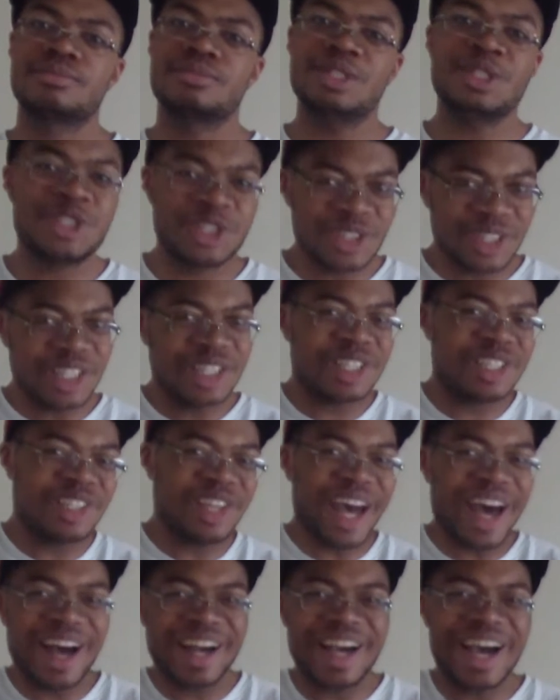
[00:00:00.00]
You see
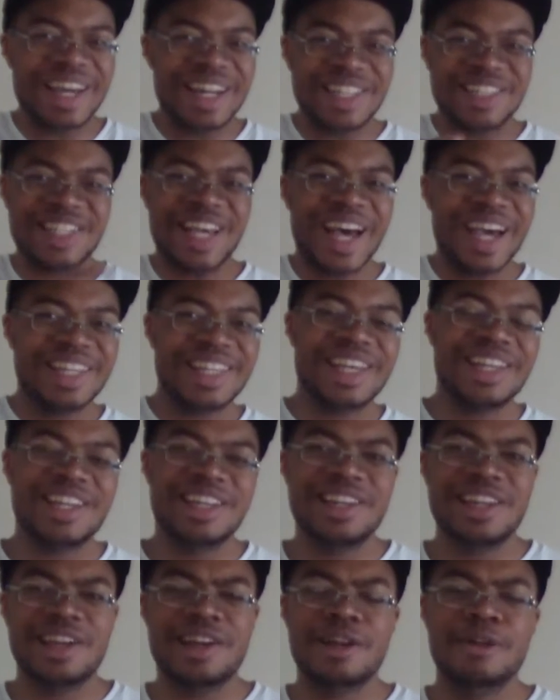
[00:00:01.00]
how I kind of tied that
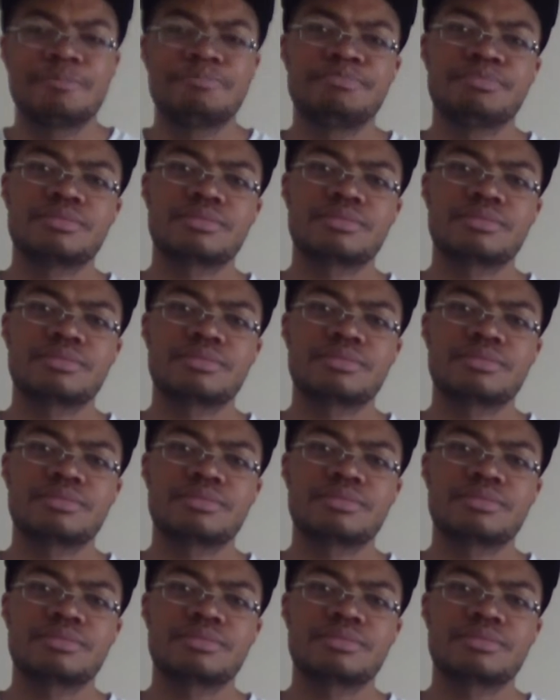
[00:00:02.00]
in there?